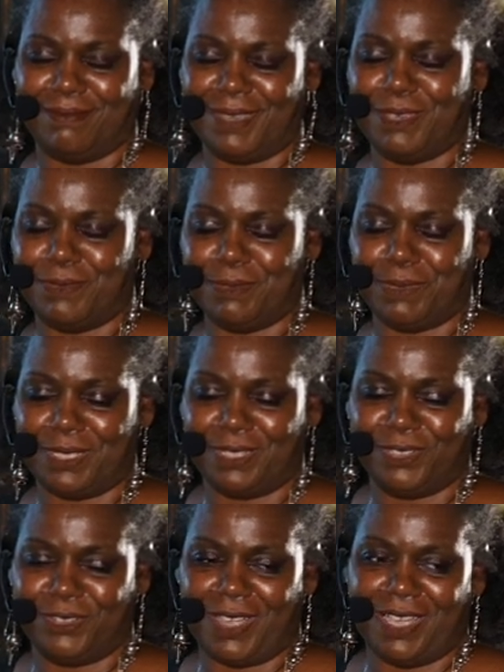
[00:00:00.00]
it would be in the
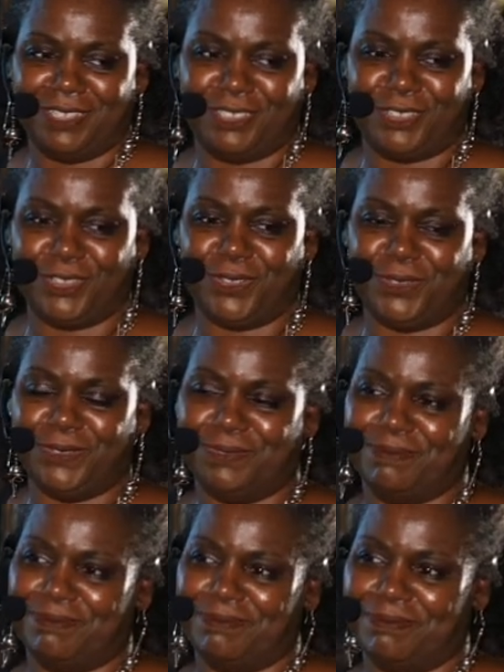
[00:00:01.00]
trash. So
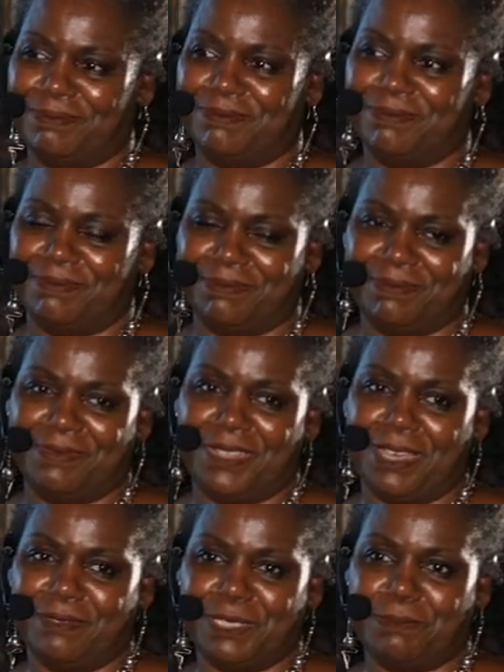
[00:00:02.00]

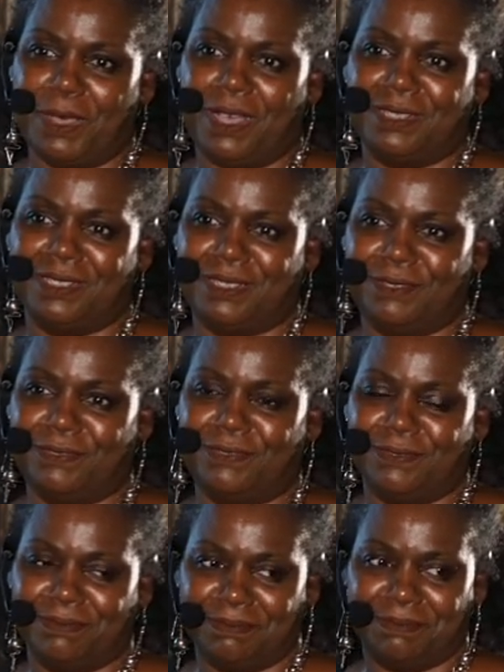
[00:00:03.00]
that was positive.
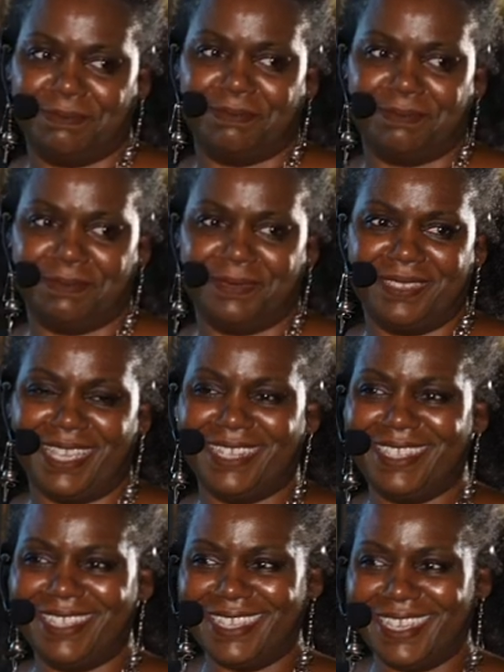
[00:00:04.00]

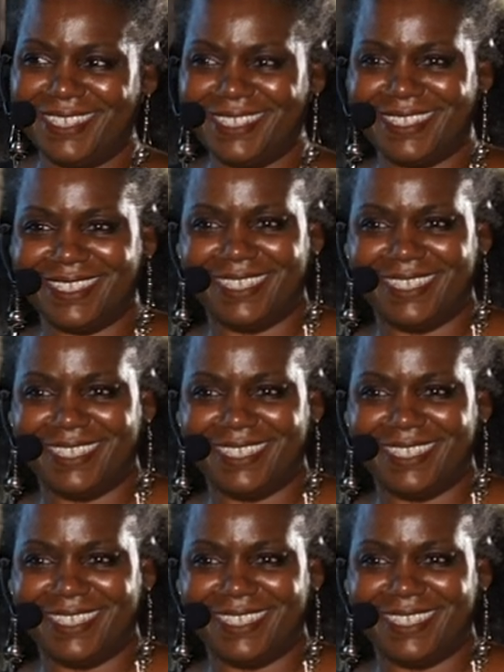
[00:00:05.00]
Anything else?